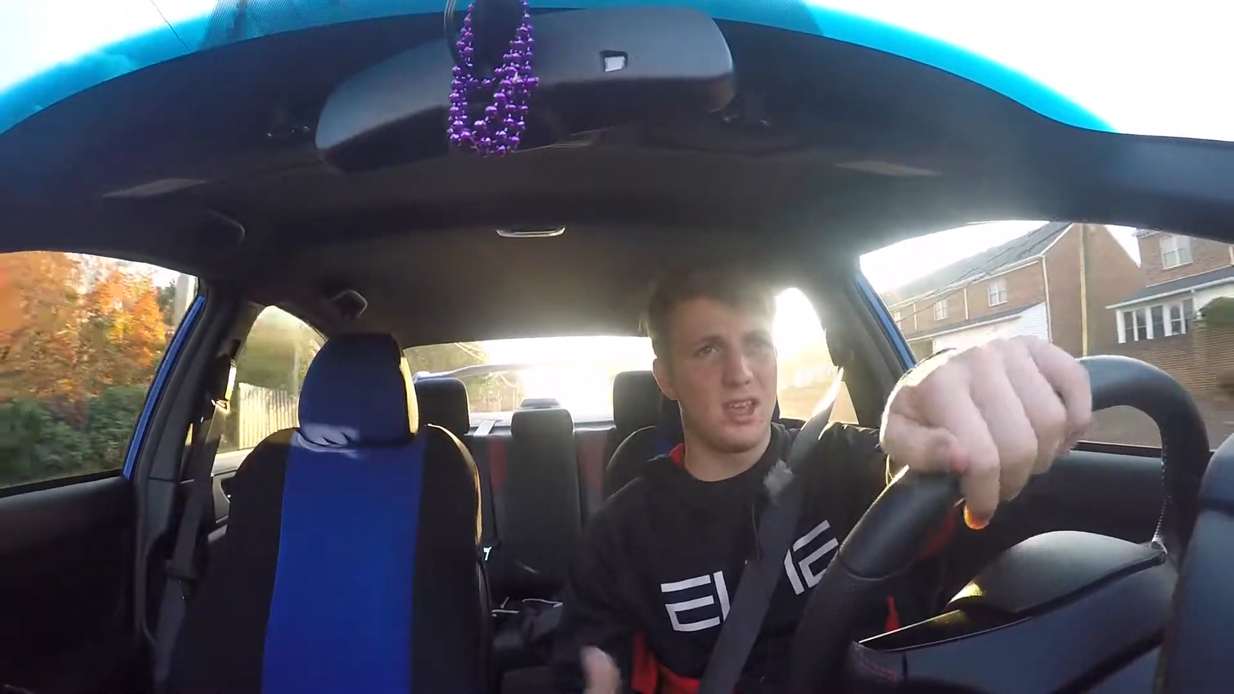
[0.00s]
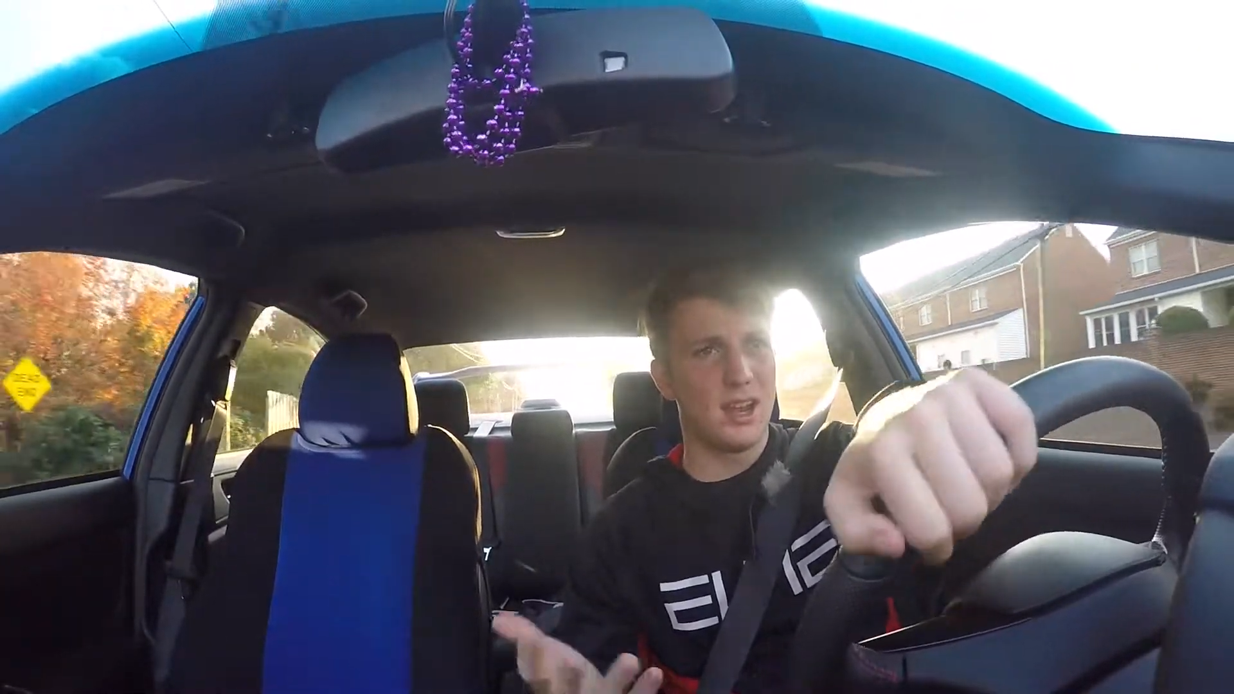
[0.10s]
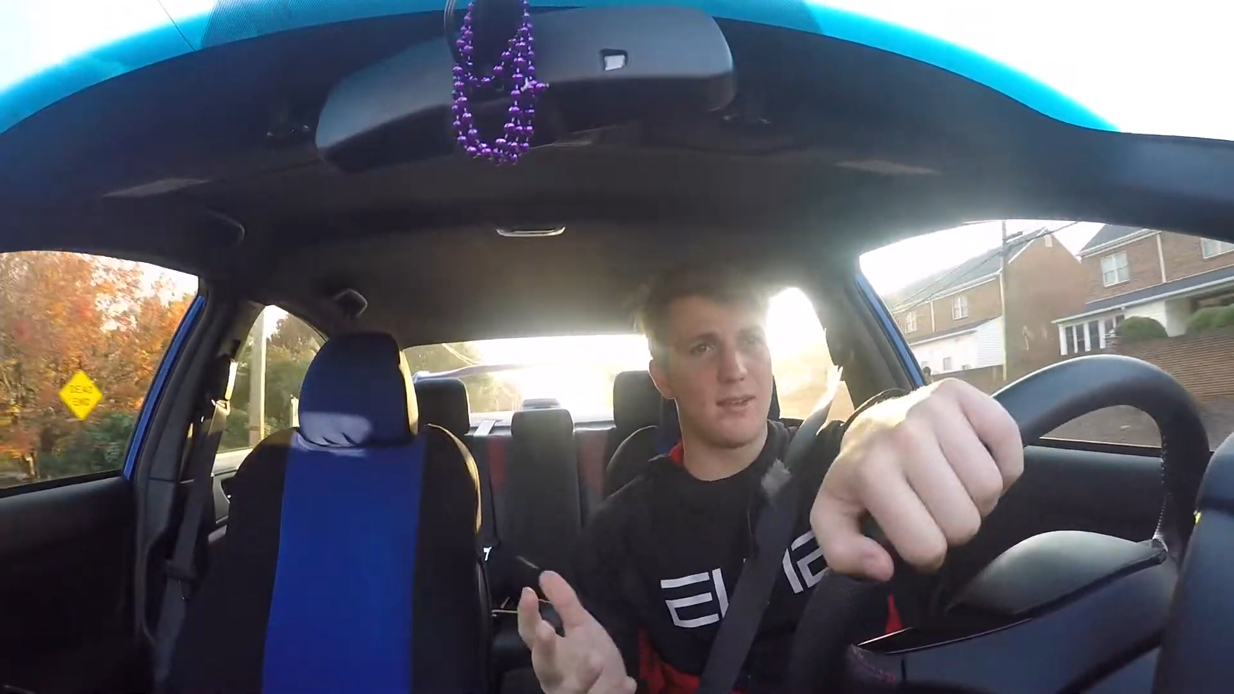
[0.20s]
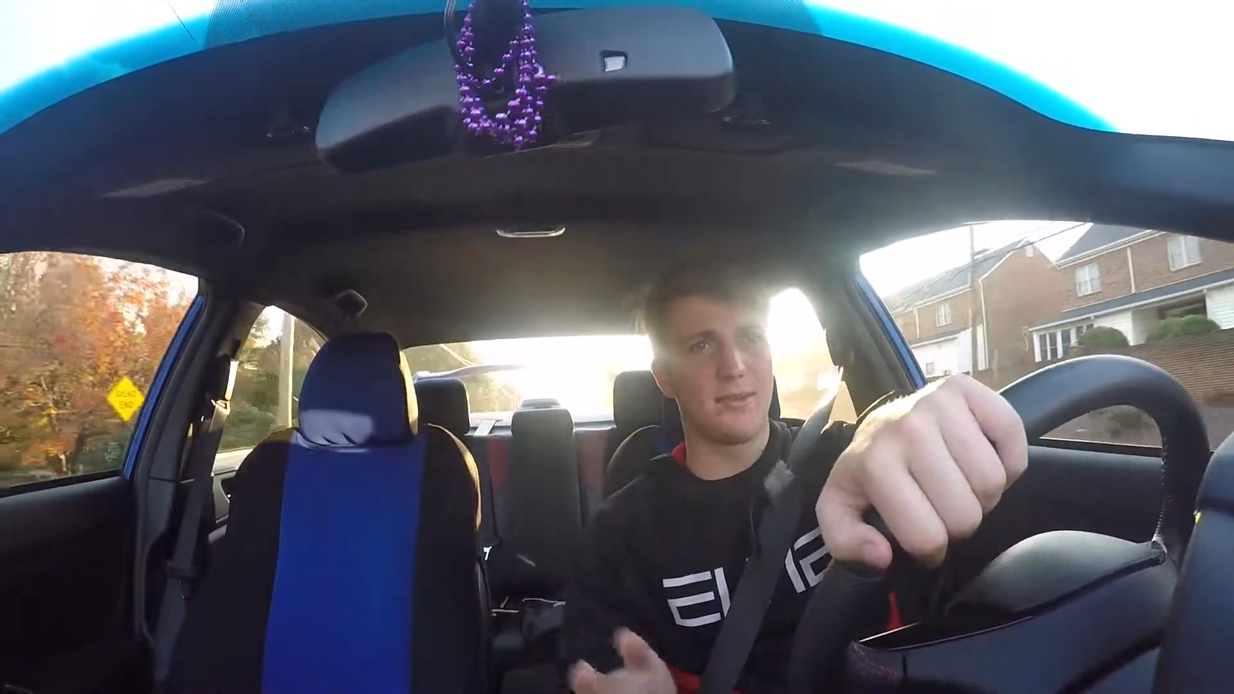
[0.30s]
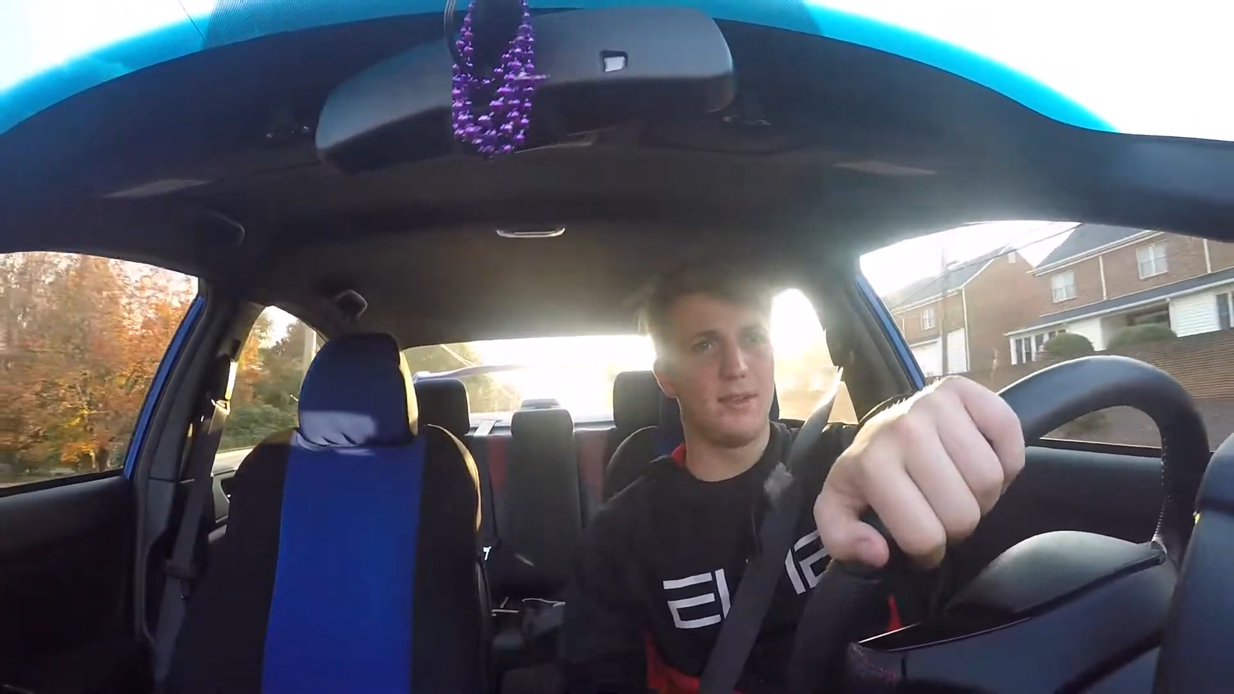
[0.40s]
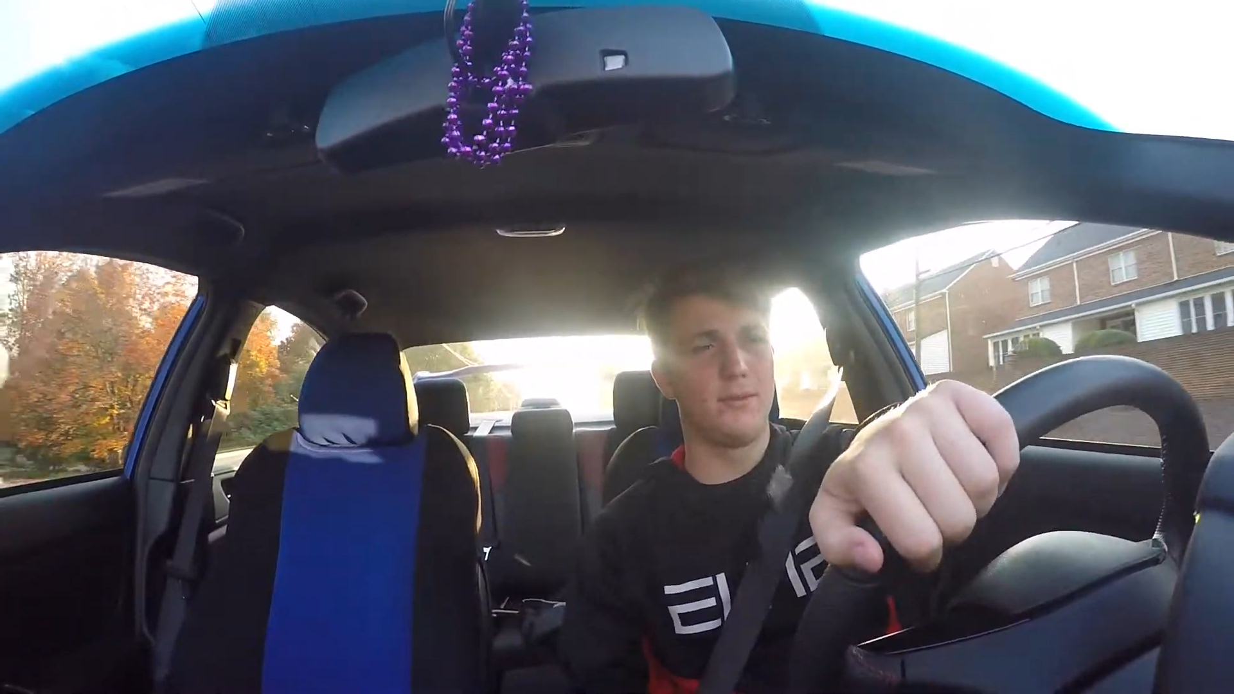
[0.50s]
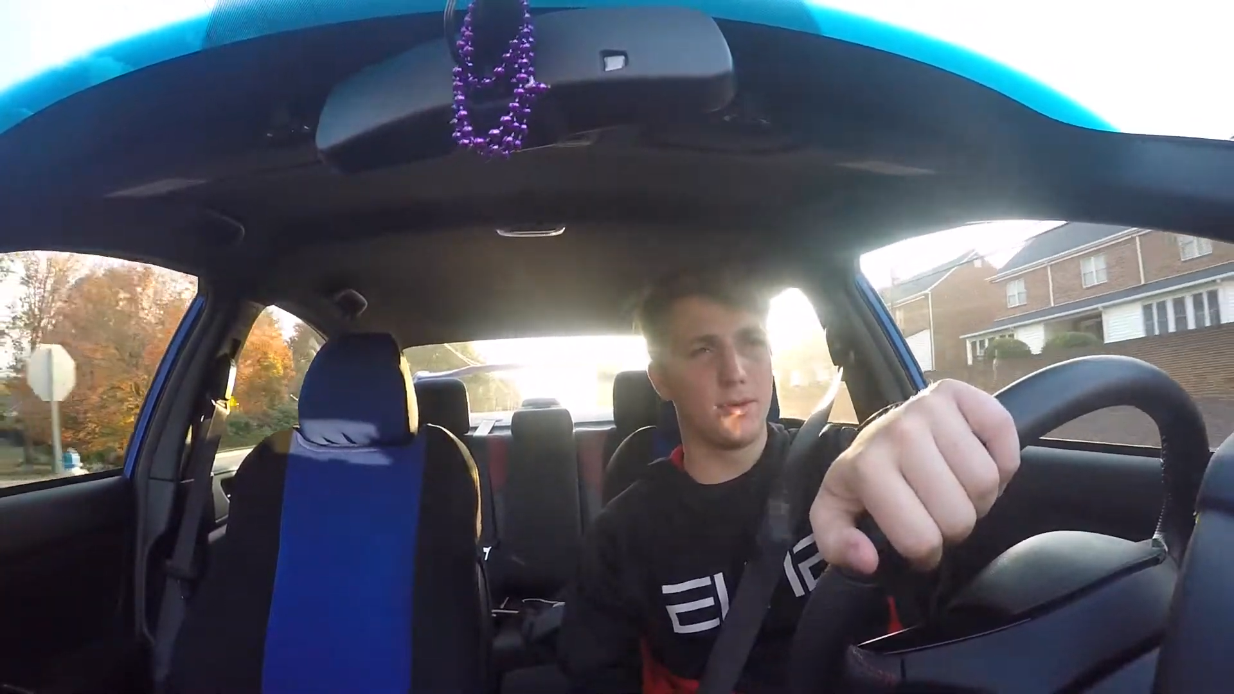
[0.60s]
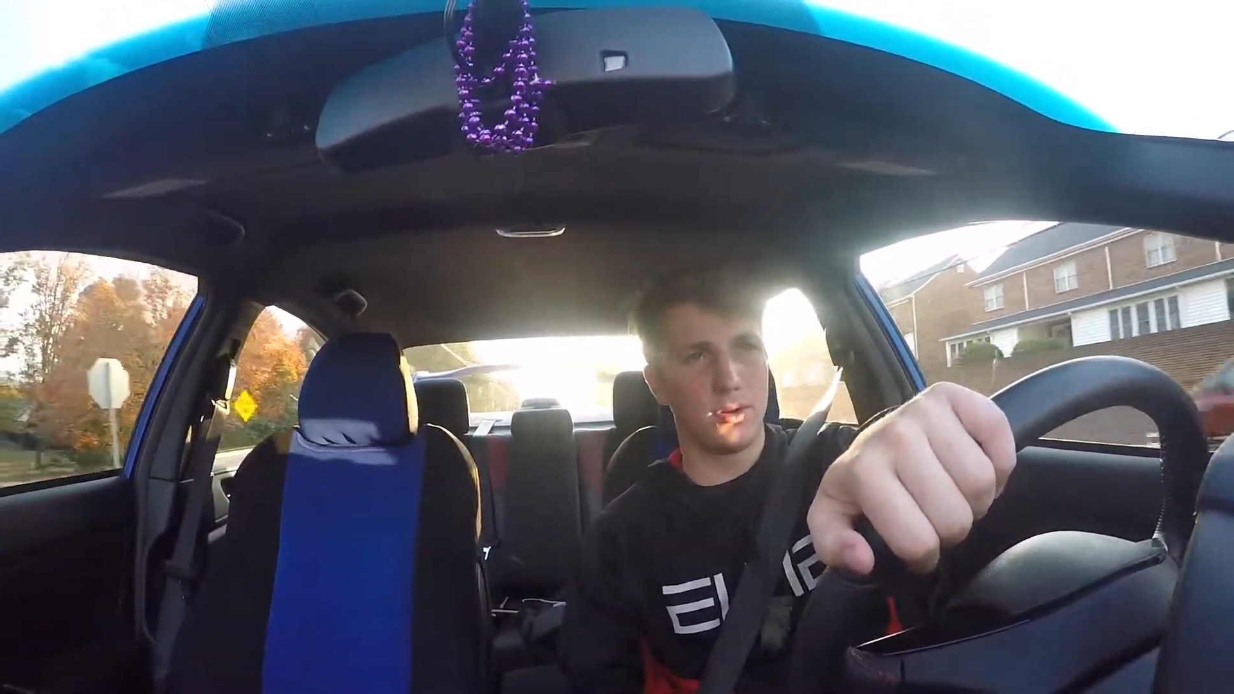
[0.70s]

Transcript: And I've lived